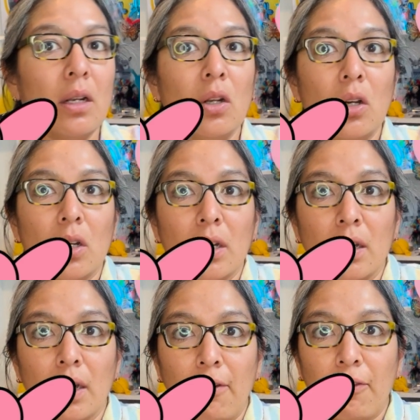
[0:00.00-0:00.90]
Look,
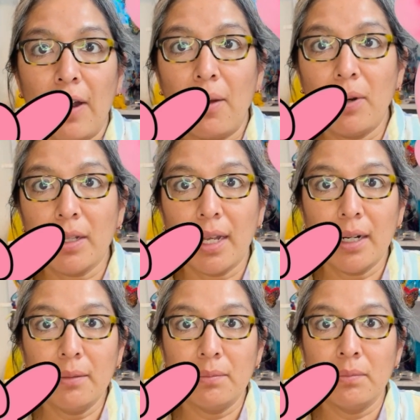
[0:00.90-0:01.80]
a flower
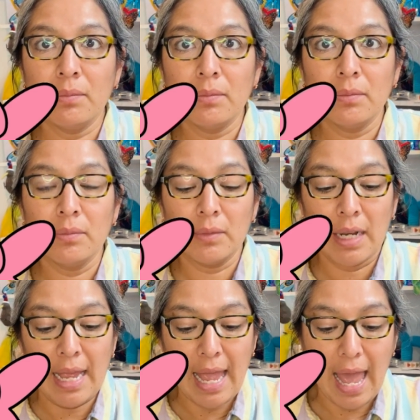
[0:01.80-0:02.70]
there,
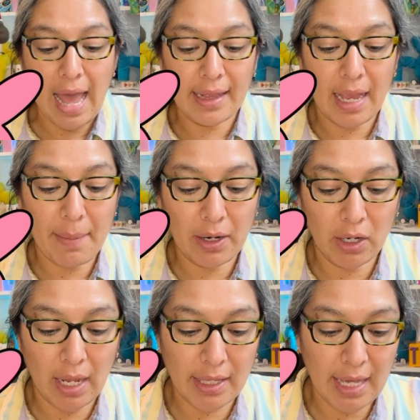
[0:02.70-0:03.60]
and then I'm
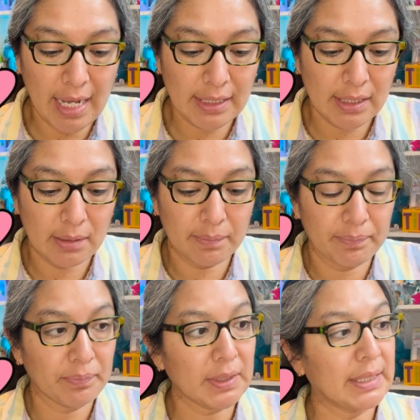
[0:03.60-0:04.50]
gonna just
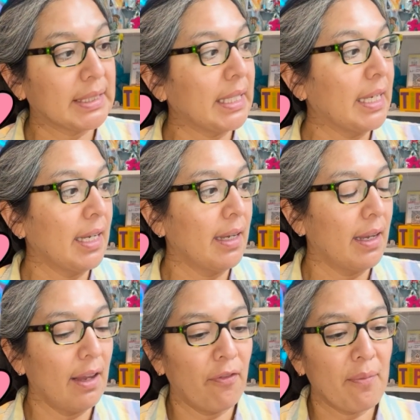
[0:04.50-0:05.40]
see
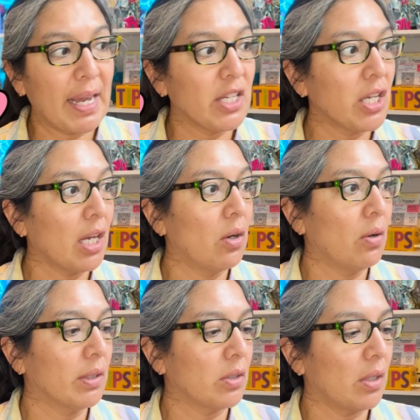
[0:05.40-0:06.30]
if my
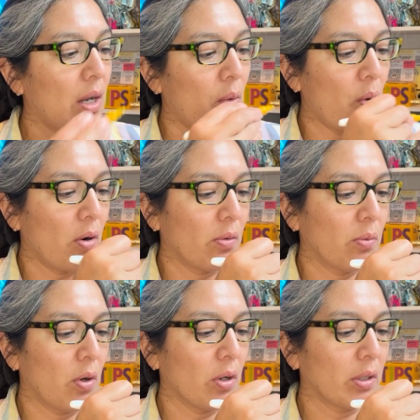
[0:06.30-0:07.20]
yellow is gonna
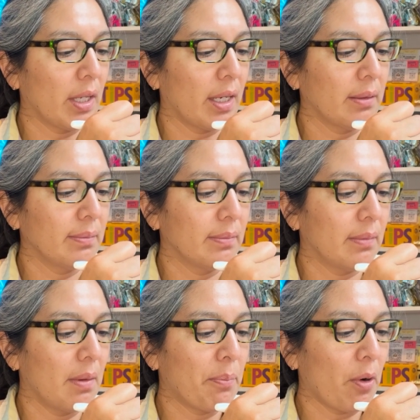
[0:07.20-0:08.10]
work there.
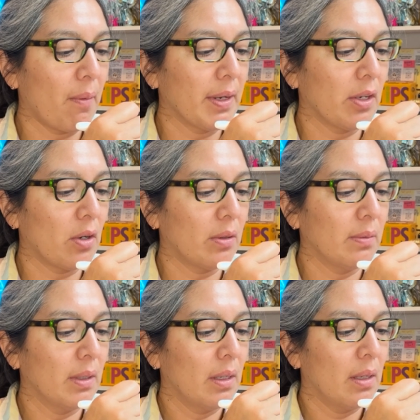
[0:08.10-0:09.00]
You probably know,
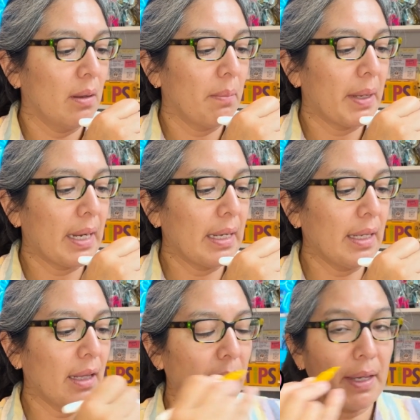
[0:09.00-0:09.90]
but a
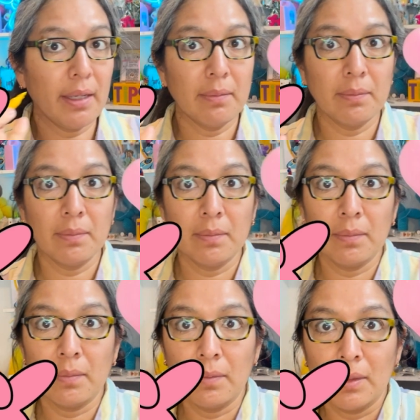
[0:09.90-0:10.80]
little bit.
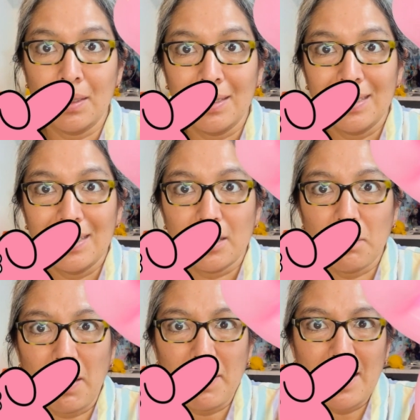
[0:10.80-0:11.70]
It's
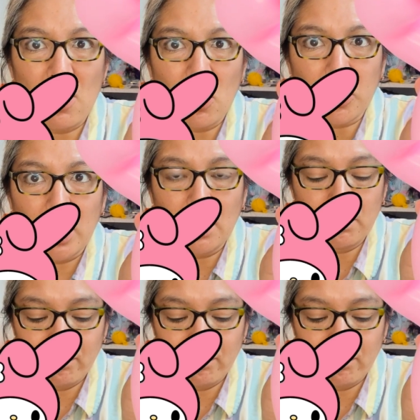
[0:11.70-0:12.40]
maybe nothing,